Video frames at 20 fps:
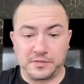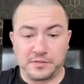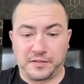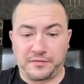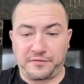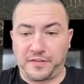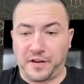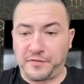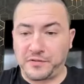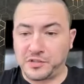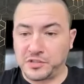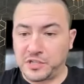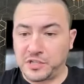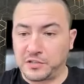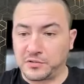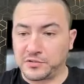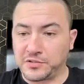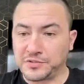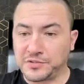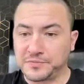It's like
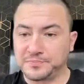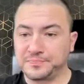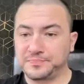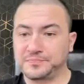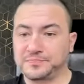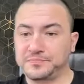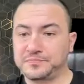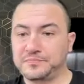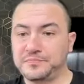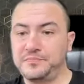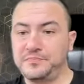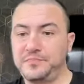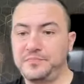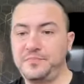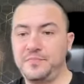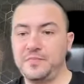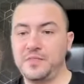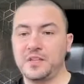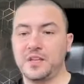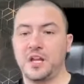$500.
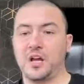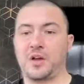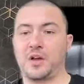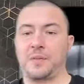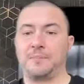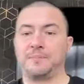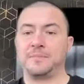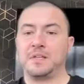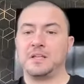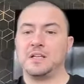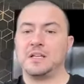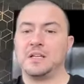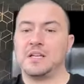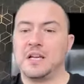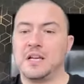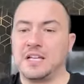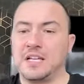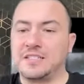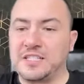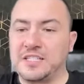Okay,
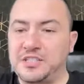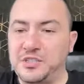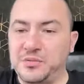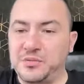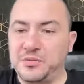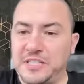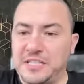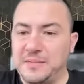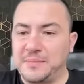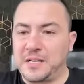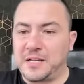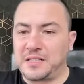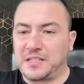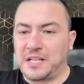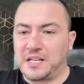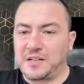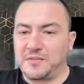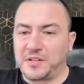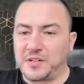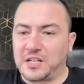I sent you an email
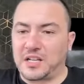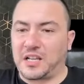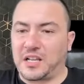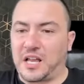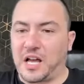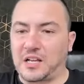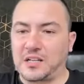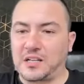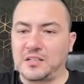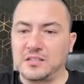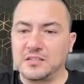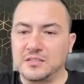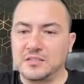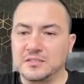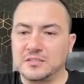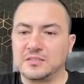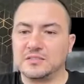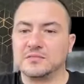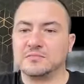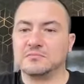of a clock.
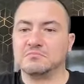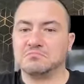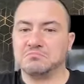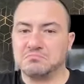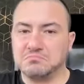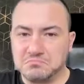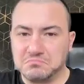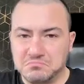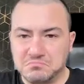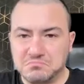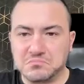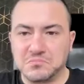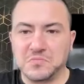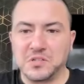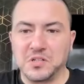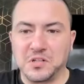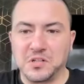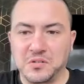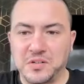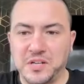
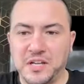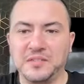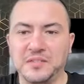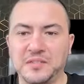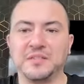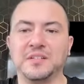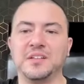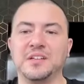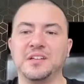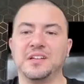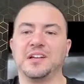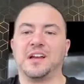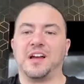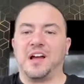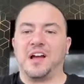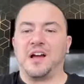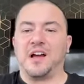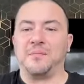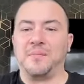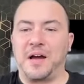Okay.
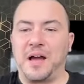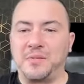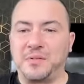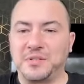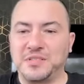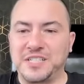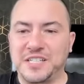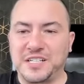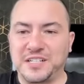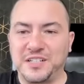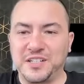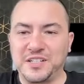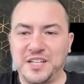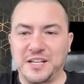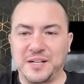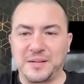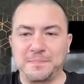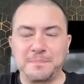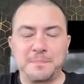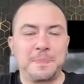I will take a look
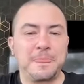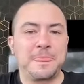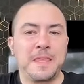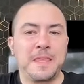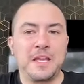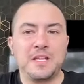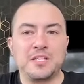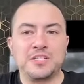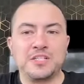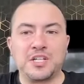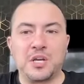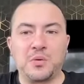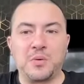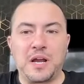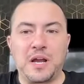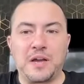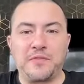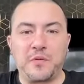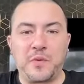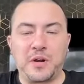at it.
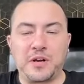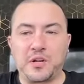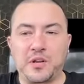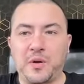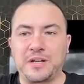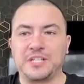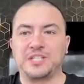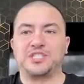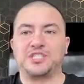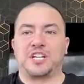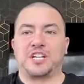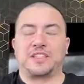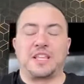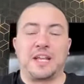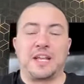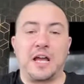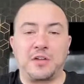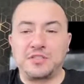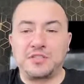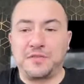So everyone go ahead and check
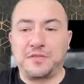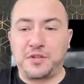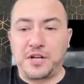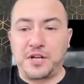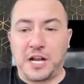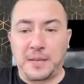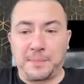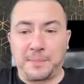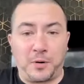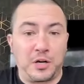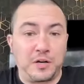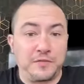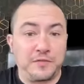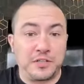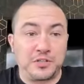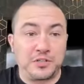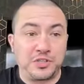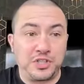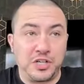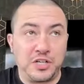that out. If you're not a part of
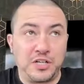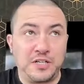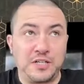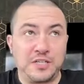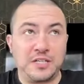it, you should.